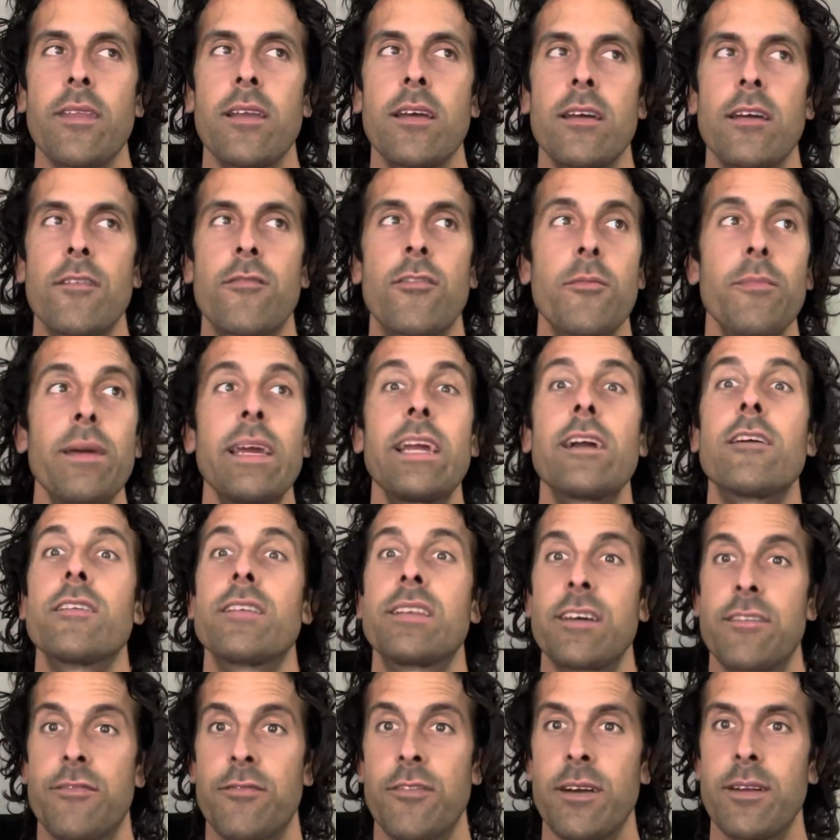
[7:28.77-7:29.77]
for me are
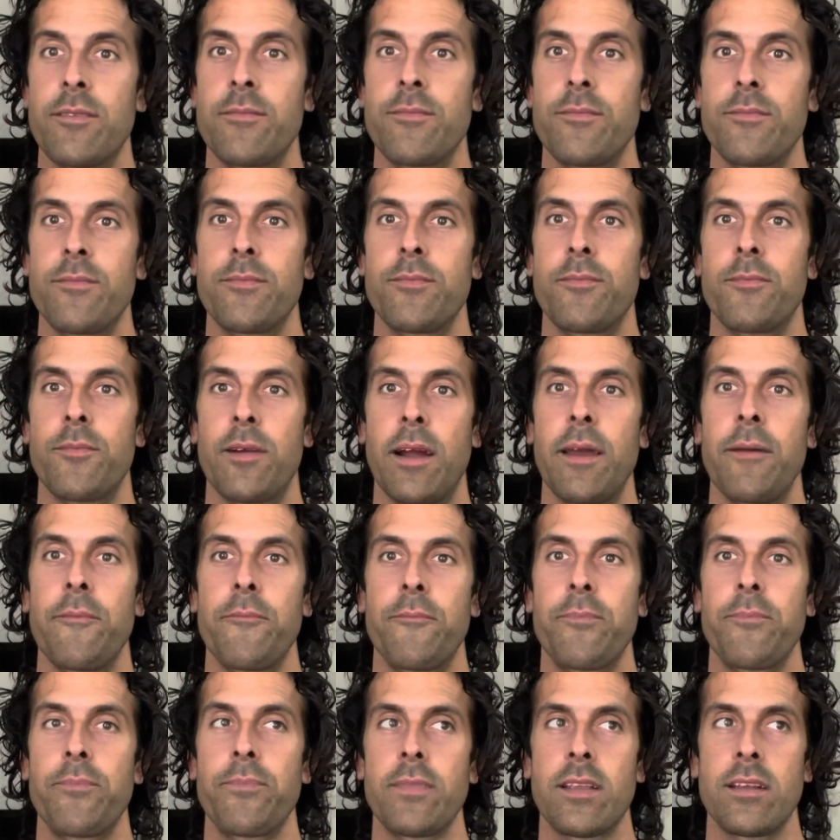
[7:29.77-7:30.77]
different, right?
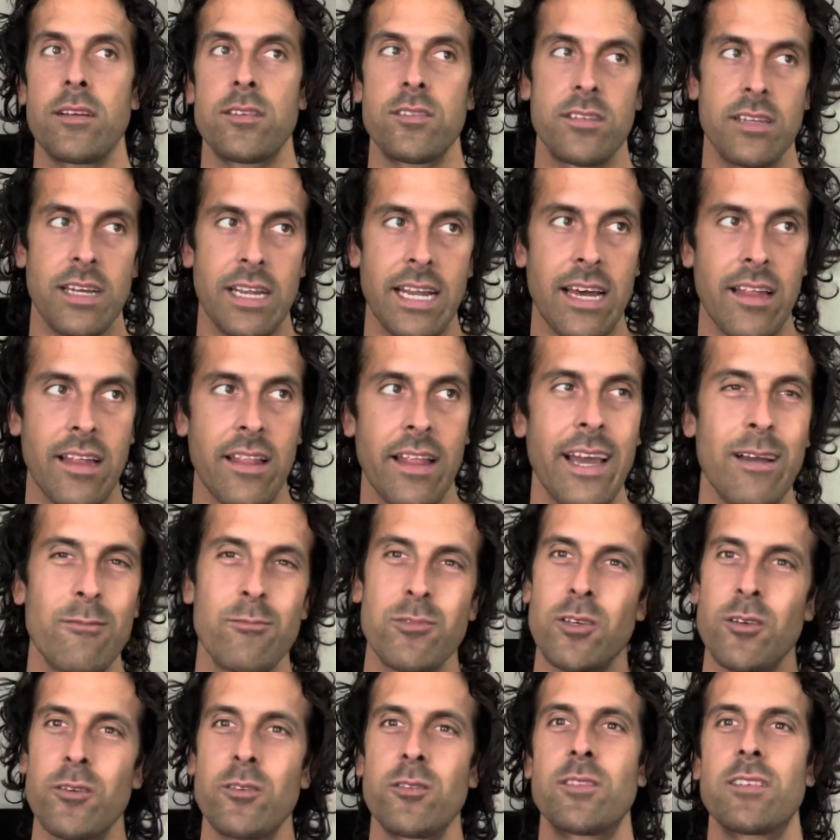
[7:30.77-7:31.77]
Because in LA, I'm
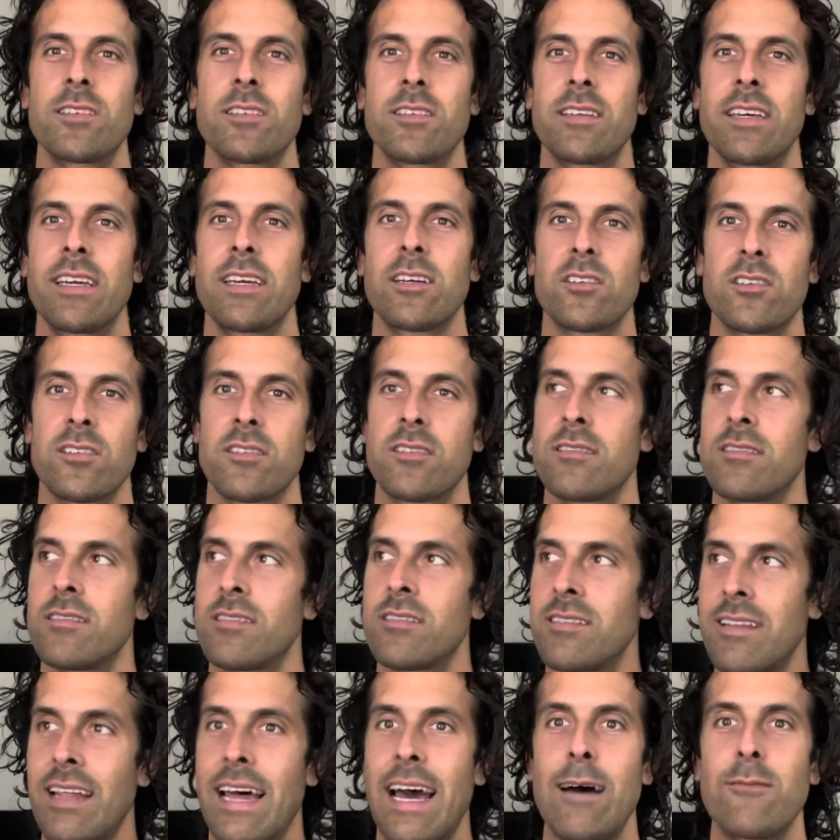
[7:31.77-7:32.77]
so used to seeing just
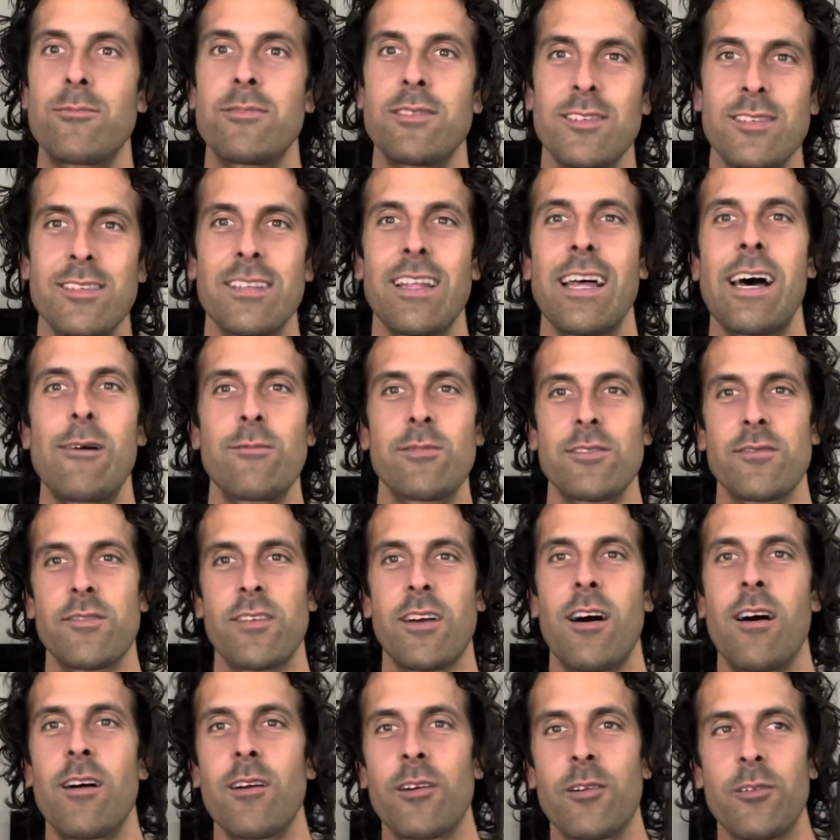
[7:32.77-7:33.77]
slabs and slabs of
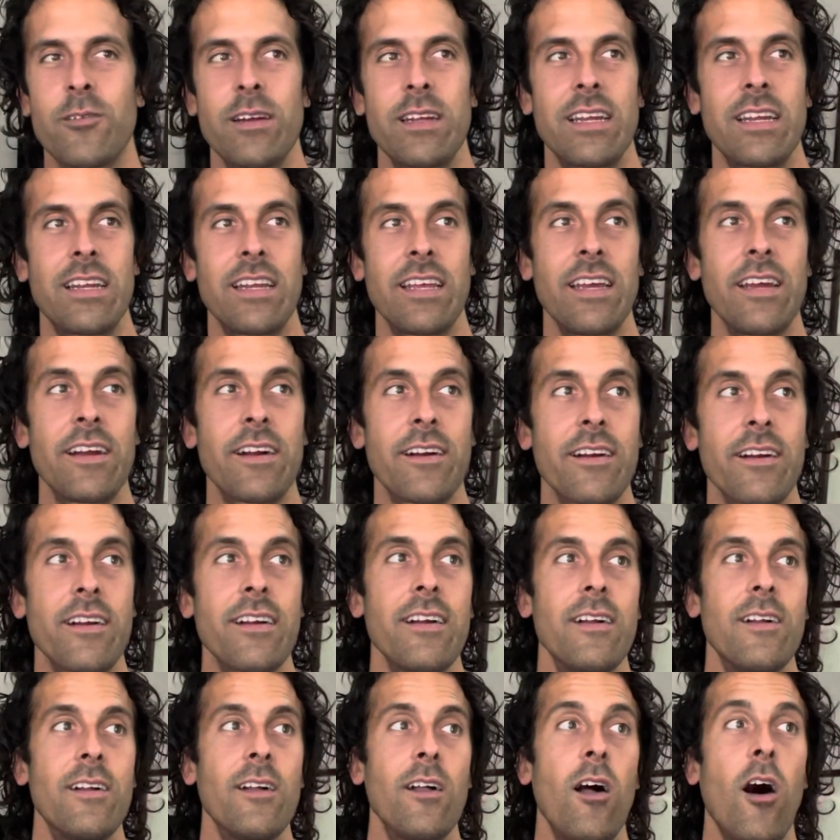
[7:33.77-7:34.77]
concrete. And here,
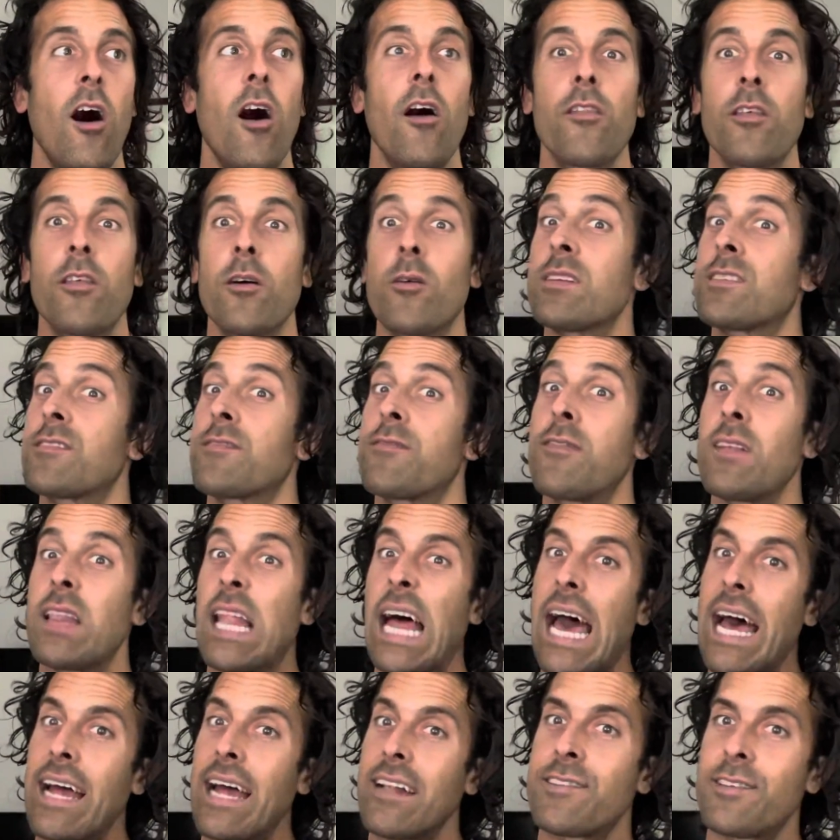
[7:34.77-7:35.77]
although it's
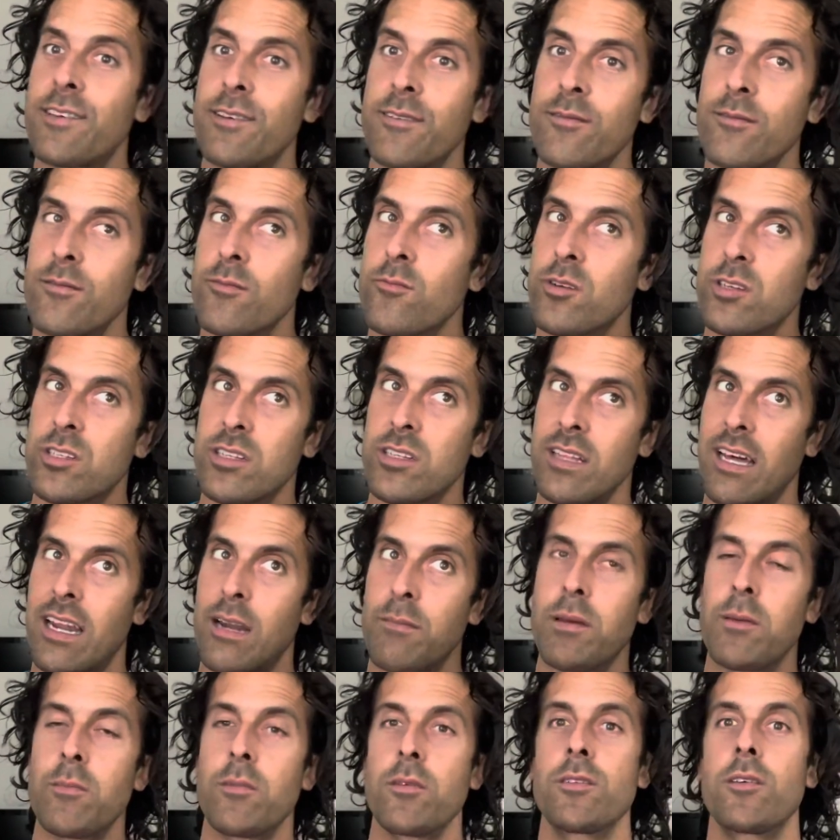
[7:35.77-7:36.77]
flat, which a lot
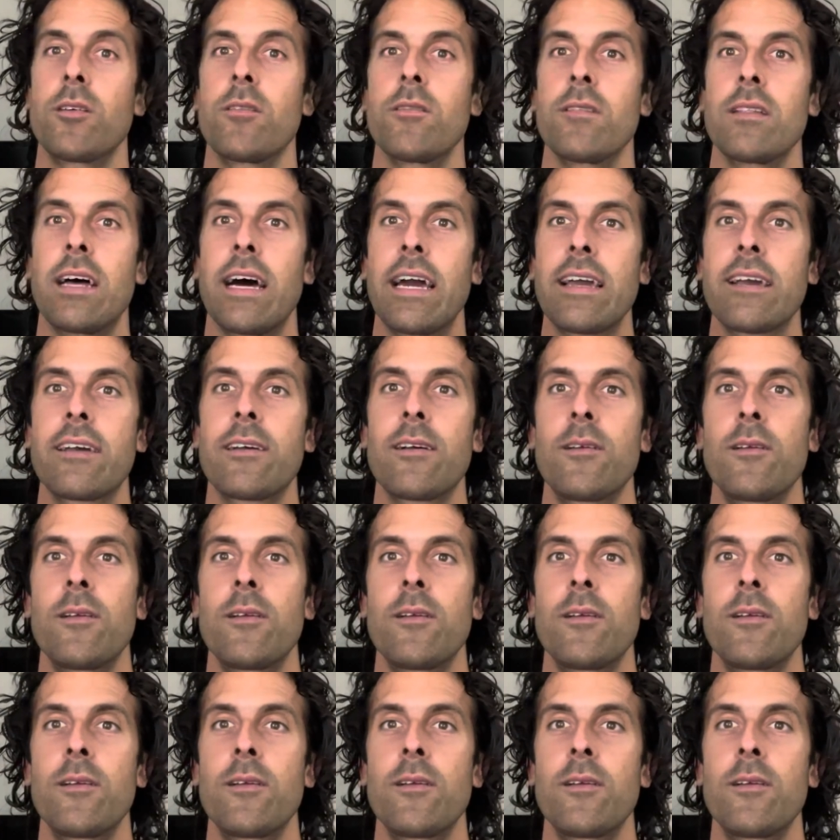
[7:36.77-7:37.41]
of people don't like,